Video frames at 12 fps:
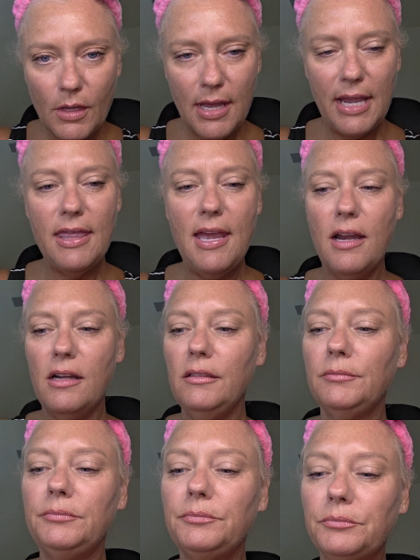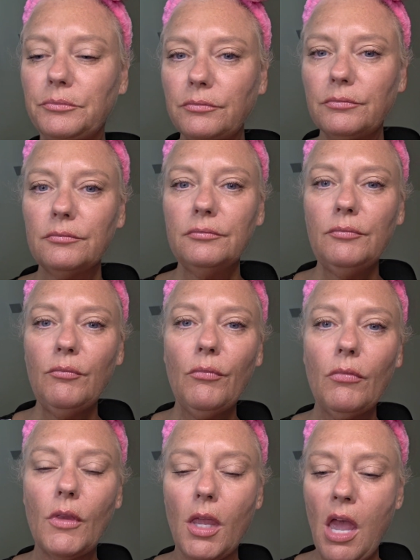Hi there.
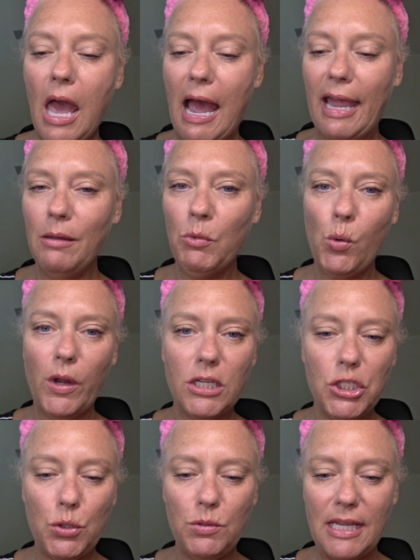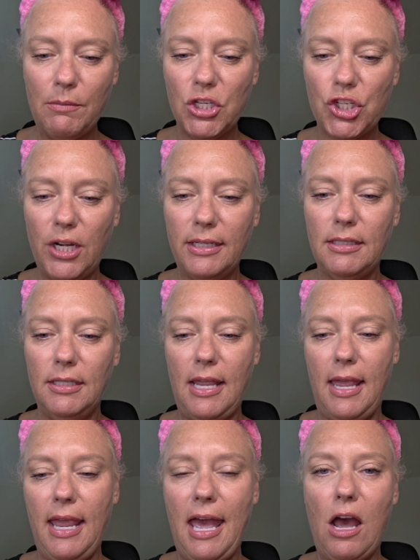I am going to demonstrate
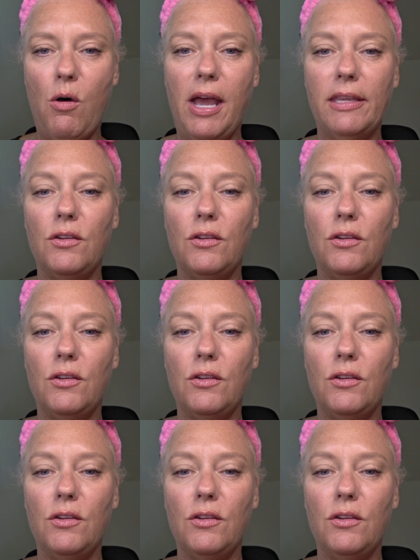today how I